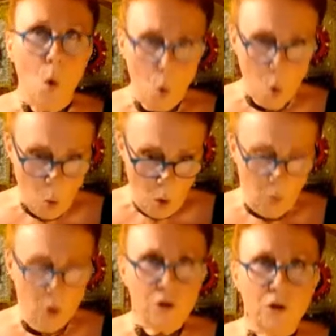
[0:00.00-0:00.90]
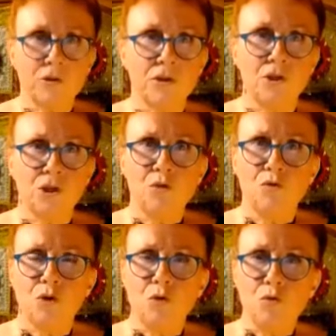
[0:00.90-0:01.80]
"Oh, what nonsense you
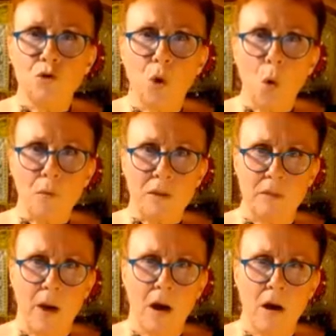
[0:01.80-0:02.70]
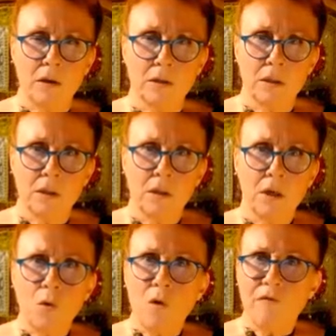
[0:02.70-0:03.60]
do talk, Mr. Parks.
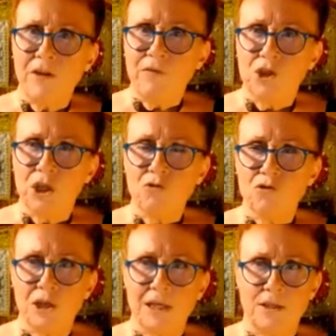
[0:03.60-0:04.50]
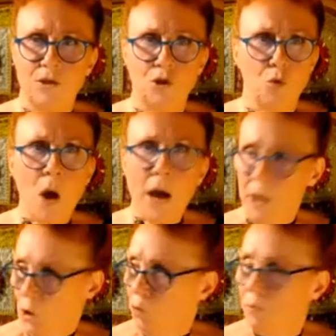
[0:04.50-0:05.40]
Not fit for children to listen to. Why,
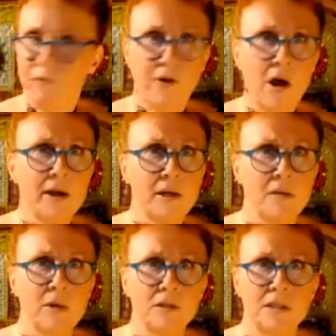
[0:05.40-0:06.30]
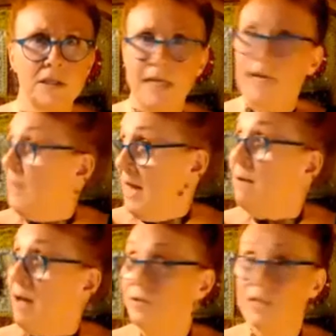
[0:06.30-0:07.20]
you'll be frightening Master Stephen there
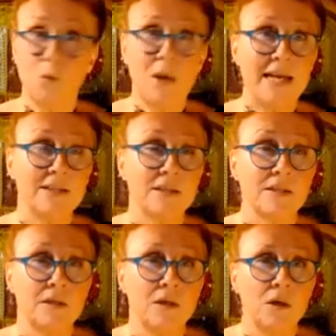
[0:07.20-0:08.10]
out of his wits."